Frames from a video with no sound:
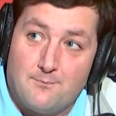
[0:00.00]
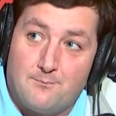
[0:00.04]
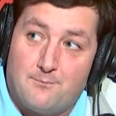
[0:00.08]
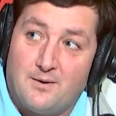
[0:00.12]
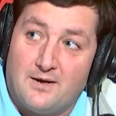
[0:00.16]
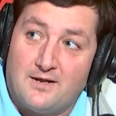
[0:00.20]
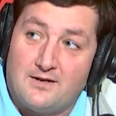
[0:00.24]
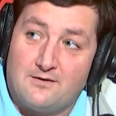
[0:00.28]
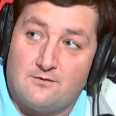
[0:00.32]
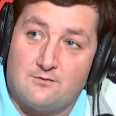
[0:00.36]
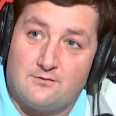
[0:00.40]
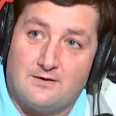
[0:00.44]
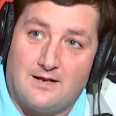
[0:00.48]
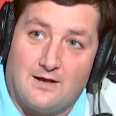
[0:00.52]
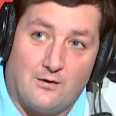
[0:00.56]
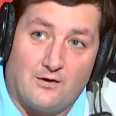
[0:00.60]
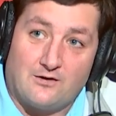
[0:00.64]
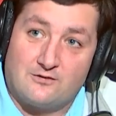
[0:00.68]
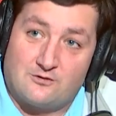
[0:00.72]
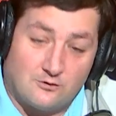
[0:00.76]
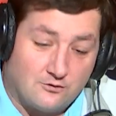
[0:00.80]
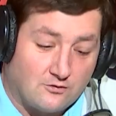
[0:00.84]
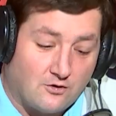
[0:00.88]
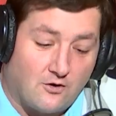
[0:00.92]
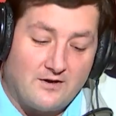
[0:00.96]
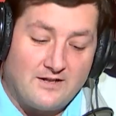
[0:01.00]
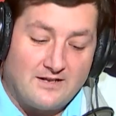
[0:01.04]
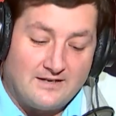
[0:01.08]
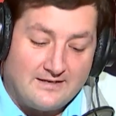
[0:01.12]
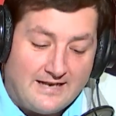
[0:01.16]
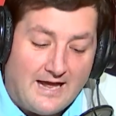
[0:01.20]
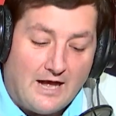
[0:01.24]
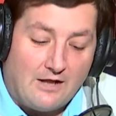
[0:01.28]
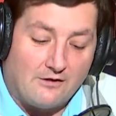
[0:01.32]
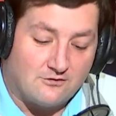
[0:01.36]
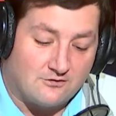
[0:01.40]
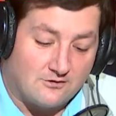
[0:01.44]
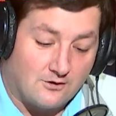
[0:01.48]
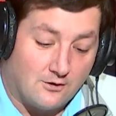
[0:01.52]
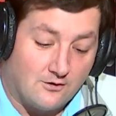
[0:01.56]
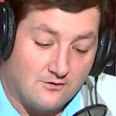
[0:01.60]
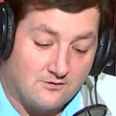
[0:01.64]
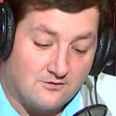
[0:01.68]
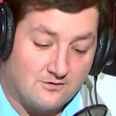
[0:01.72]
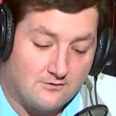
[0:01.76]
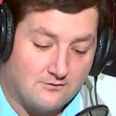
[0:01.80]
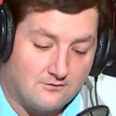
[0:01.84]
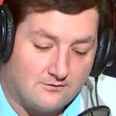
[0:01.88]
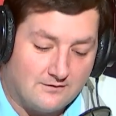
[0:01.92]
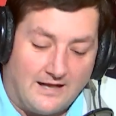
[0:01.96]
but LSU's already announced
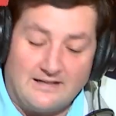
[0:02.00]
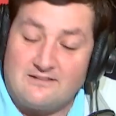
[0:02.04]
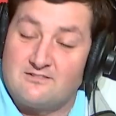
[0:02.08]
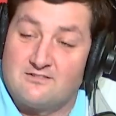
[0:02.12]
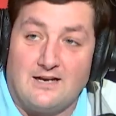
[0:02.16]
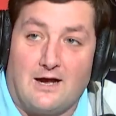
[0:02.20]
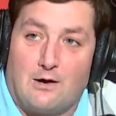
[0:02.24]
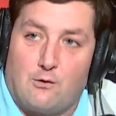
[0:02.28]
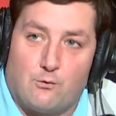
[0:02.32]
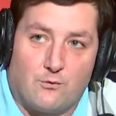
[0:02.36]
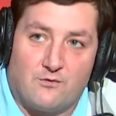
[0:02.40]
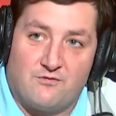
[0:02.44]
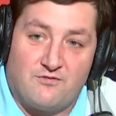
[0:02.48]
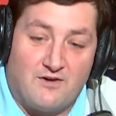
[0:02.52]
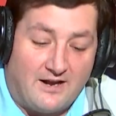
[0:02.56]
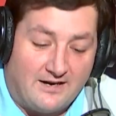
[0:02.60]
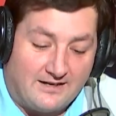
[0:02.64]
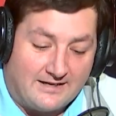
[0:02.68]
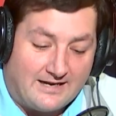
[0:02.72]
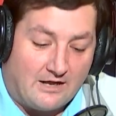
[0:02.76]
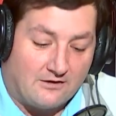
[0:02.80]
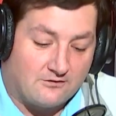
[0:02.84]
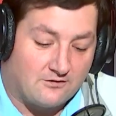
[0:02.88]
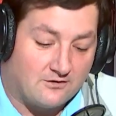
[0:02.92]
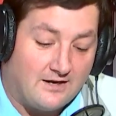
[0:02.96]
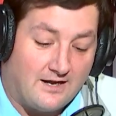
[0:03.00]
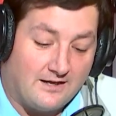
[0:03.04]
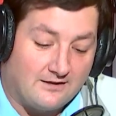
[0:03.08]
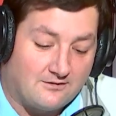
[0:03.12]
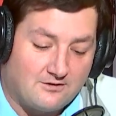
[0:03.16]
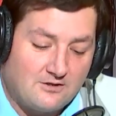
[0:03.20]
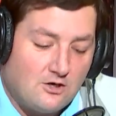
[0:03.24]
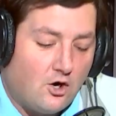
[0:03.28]
those, and that's not what we're finding out tonight.